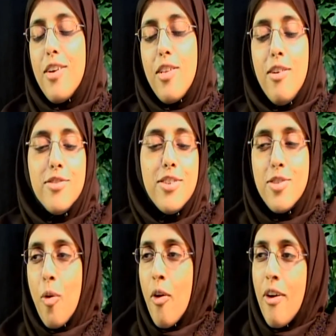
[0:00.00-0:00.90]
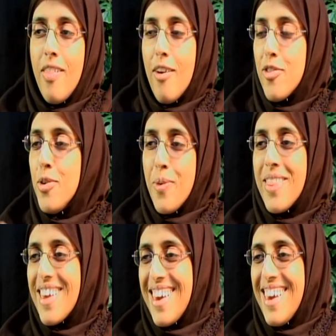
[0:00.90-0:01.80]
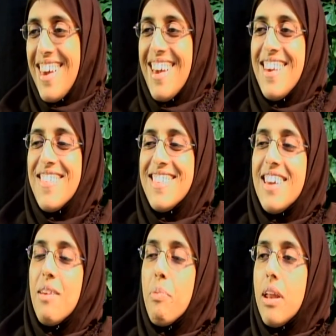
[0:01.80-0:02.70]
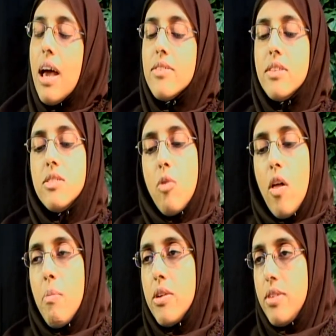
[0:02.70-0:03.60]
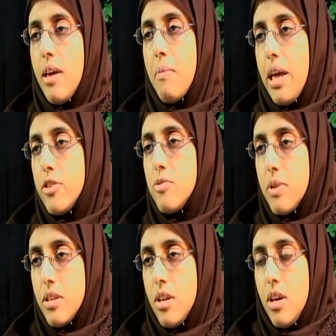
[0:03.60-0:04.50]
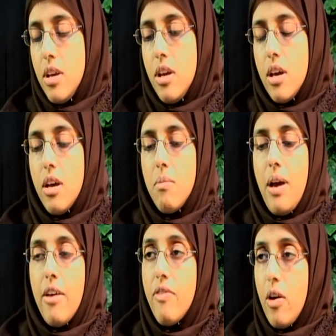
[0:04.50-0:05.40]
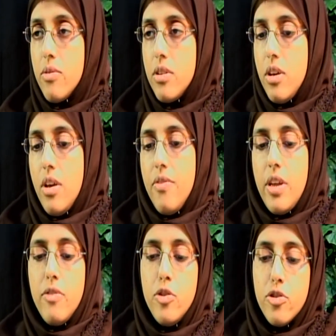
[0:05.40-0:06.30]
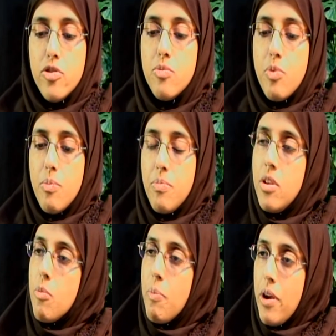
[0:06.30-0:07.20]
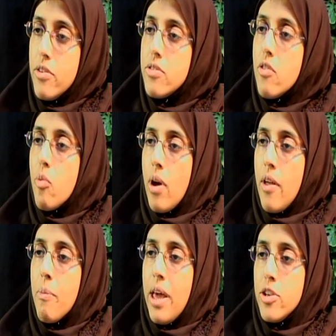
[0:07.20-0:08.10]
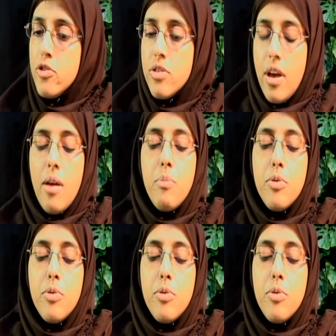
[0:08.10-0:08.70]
You know, you close your door, throw away the key, and you have to study. But actually, it's all about time management, I found. Mm-hmm. That if you just prepare yourself well, manage your time,